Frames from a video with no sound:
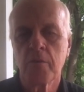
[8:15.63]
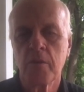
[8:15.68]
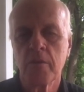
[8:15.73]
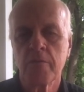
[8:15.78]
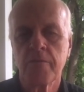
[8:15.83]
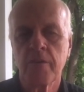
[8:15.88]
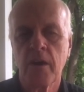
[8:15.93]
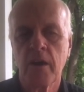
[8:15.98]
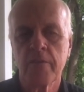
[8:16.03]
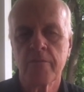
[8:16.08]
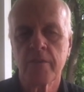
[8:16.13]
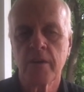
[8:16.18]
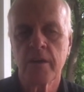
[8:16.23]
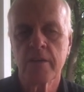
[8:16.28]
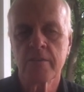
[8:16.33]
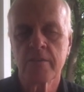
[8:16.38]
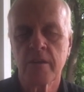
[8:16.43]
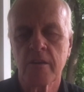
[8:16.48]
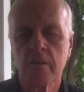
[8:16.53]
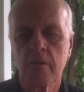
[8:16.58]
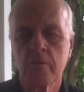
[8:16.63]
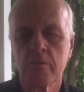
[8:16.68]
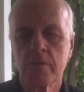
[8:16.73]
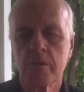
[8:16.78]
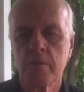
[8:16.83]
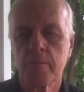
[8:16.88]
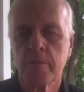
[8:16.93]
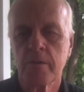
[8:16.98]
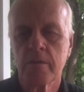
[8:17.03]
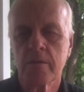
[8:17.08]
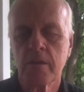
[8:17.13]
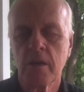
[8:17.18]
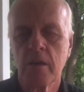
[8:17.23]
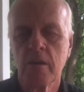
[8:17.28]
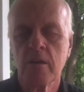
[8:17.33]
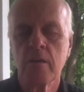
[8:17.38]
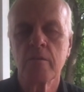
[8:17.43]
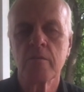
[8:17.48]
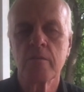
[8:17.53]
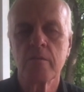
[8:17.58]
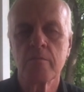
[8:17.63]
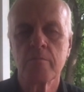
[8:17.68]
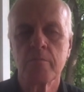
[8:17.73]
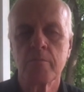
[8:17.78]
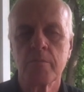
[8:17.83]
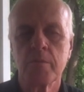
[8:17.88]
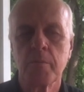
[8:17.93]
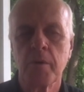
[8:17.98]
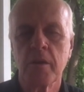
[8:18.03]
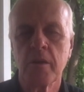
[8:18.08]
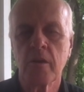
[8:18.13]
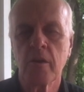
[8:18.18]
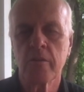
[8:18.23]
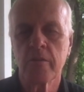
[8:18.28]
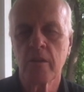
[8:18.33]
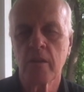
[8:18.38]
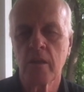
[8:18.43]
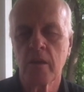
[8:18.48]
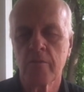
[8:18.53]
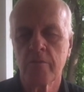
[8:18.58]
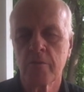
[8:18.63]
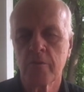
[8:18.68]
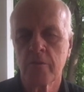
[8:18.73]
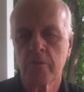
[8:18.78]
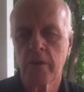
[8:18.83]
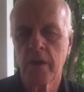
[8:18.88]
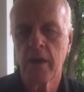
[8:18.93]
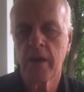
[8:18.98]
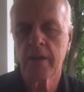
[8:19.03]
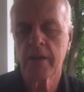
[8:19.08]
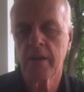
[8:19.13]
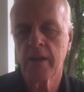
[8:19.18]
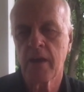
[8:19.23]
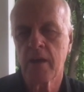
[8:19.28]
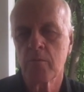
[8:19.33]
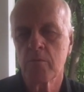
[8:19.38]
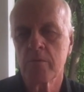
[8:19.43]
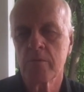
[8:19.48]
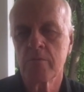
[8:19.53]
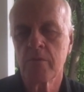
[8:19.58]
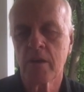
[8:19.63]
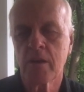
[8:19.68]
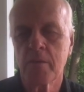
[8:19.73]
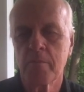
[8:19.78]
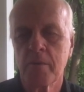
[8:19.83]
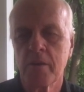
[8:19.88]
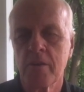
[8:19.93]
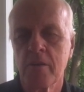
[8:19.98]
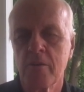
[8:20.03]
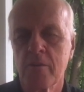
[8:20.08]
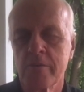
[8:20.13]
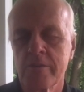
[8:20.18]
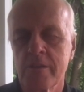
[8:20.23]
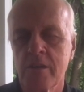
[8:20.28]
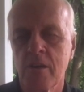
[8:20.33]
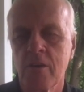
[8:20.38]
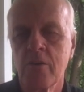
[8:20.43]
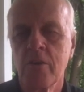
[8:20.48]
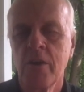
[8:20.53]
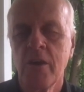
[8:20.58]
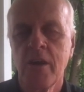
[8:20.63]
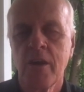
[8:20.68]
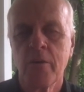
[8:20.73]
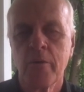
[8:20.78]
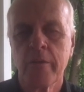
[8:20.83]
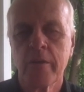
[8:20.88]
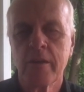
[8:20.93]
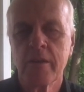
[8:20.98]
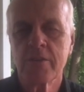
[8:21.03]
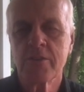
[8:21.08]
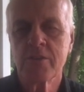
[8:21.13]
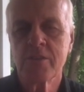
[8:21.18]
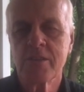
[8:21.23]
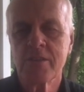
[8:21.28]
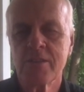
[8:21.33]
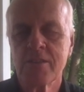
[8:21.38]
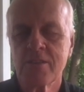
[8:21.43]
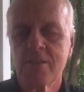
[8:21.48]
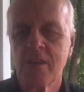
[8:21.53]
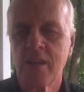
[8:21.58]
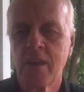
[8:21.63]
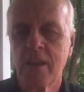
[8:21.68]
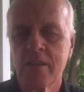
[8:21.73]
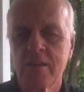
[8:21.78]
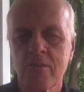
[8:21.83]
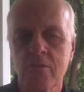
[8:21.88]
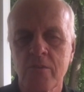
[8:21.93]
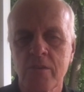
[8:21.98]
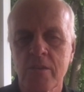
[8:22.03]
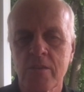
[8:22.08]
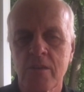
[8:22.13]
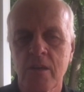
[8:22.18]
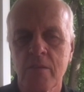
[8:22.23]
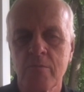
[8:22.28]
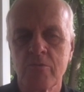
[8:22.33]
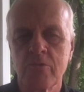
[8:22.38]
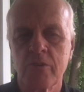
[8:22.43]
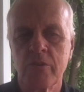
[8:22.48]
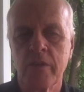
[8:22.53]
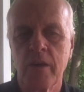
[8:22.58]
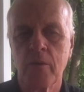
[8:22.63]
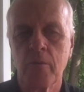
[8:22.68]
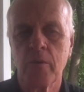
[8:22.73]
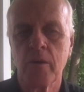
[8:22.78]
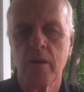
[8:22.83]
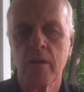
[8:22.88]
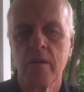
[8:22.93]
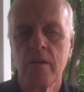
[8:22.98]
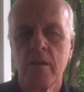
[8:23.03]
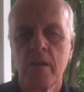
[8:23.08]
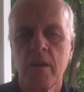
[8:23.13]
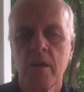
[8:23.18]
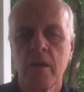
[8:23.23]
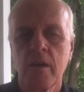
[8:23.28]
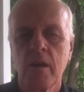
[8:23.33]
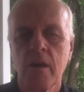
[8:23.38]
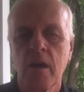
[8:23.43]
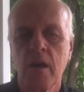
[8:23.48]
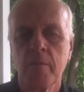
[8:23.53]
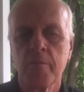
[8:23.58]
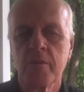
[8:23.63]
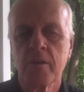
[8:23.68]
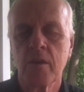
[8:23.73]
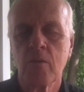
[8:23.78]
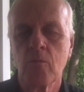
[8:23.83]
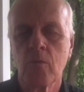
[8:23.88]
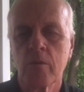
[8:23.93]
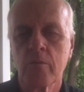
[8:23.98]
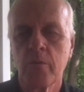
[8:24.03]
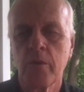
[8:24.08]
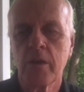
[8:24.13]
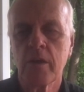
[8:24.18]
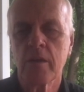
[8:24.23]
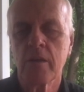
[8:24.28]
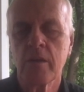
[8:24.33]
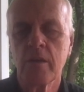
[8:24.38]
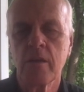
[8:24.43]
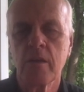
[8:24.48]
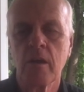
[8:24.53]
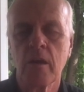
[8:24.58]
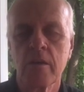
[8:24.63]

to five nights at a hotel, depending on the level you're at. And I would recommend a hotel with a kitchen because it's kind of like doing a timeshare that way. Um, you get one week in a, a